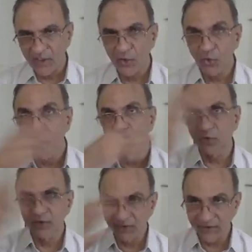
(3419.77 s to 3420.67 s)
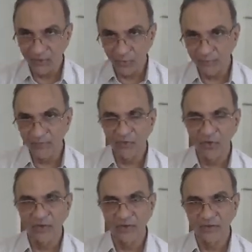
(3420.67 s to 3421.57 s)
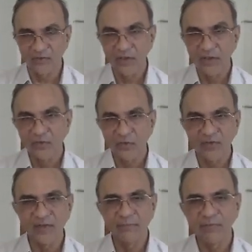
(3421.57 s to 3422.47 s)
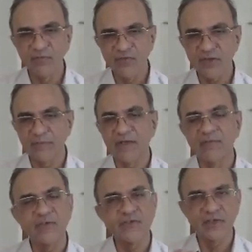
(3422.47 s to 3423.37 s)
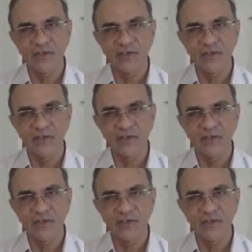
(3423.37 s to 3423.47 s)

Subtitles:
don't know that they have to be following this. So when it's epiphyseal, metaphyseal, or